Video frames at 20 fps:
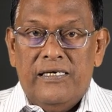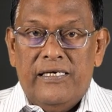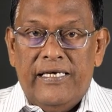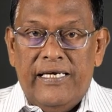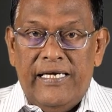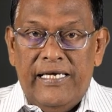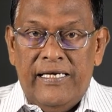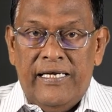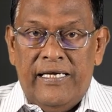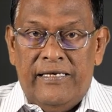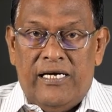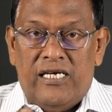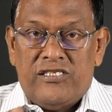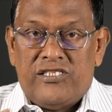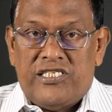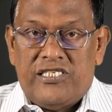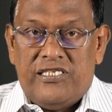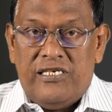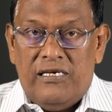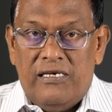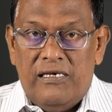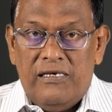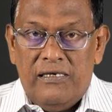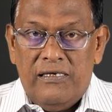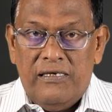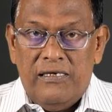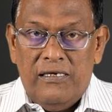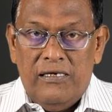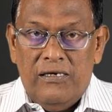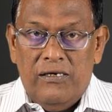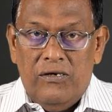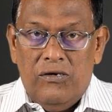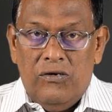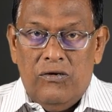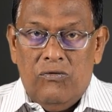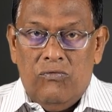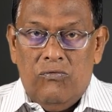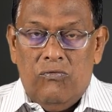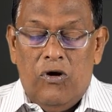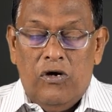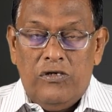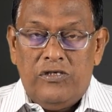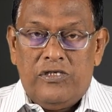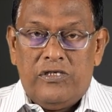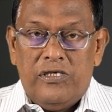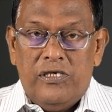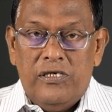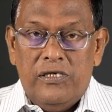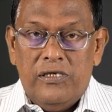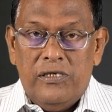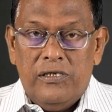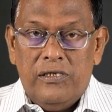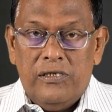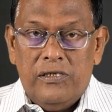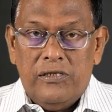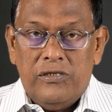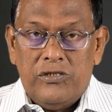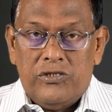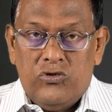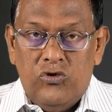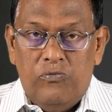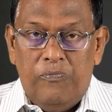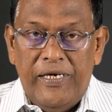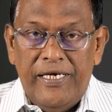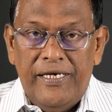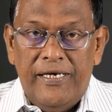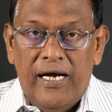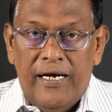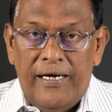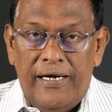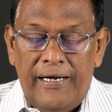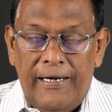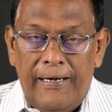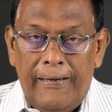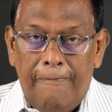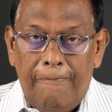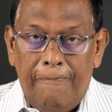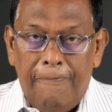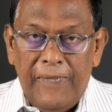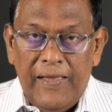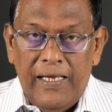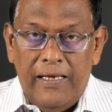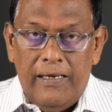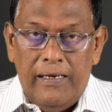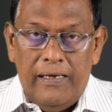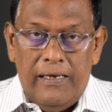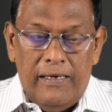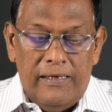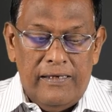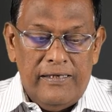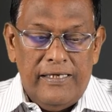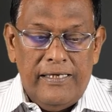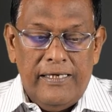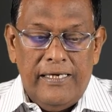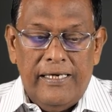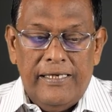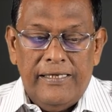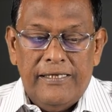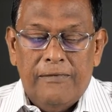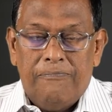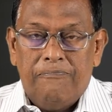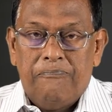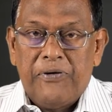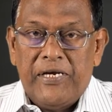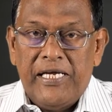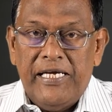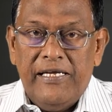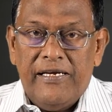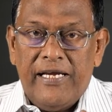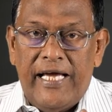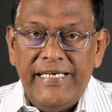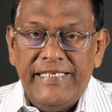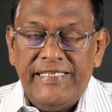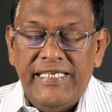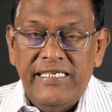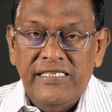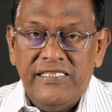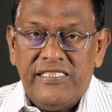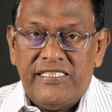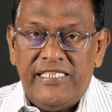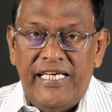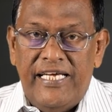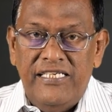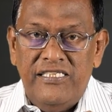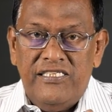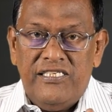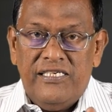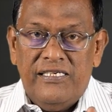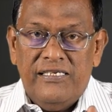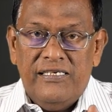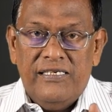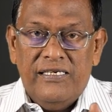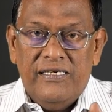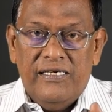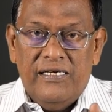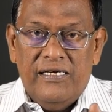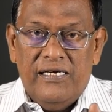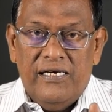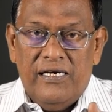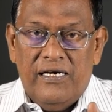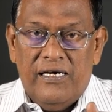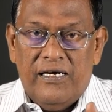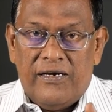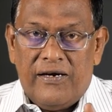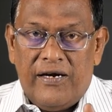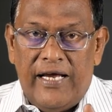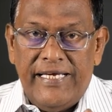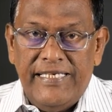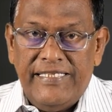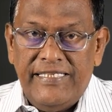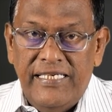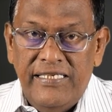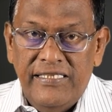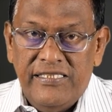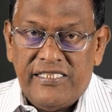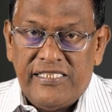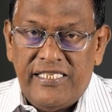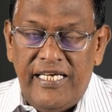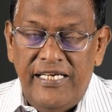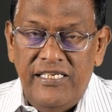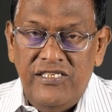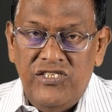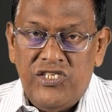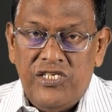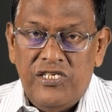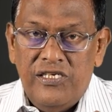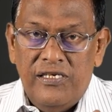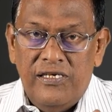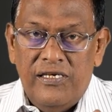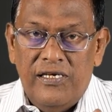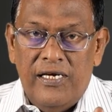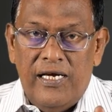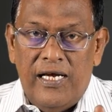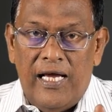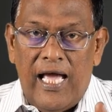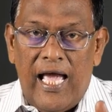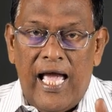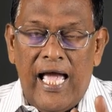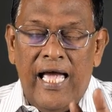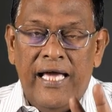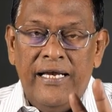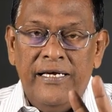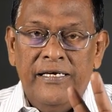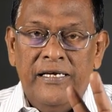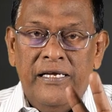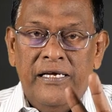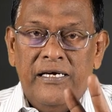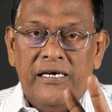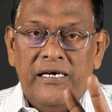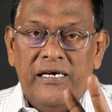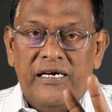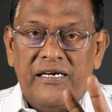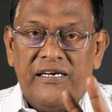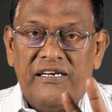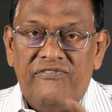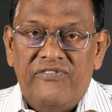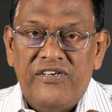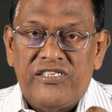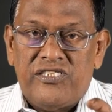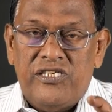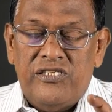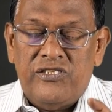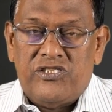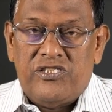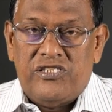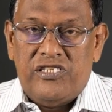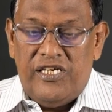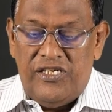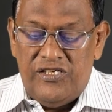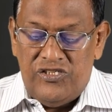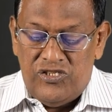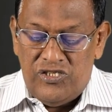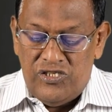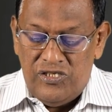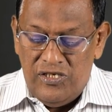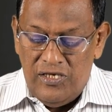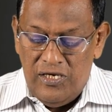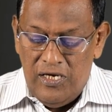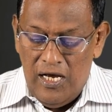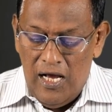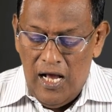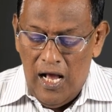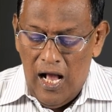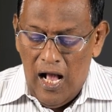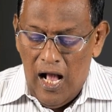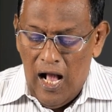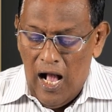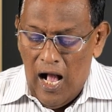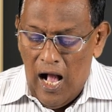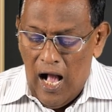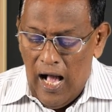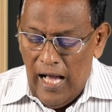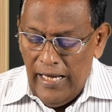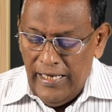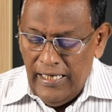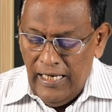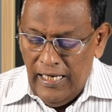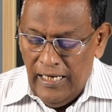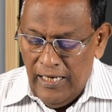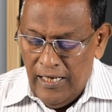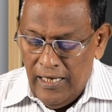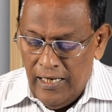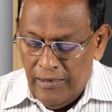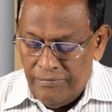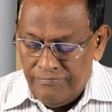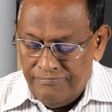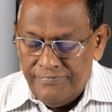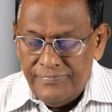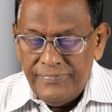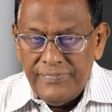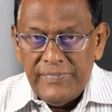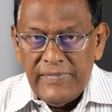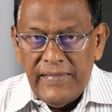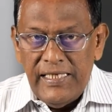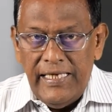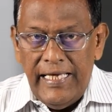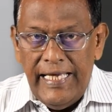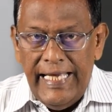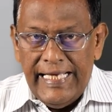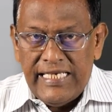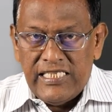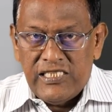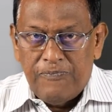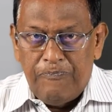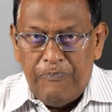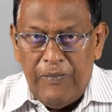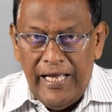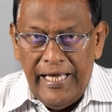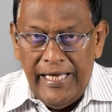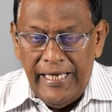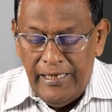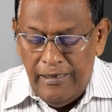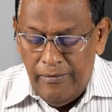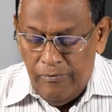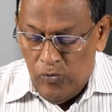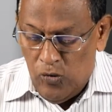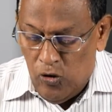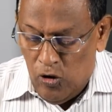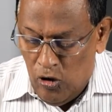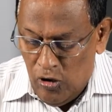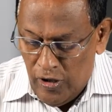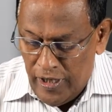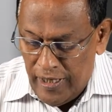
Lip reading: in a nutshell, what should be done in the pre-writing stage, writing stage, and revision stage. I'll explain more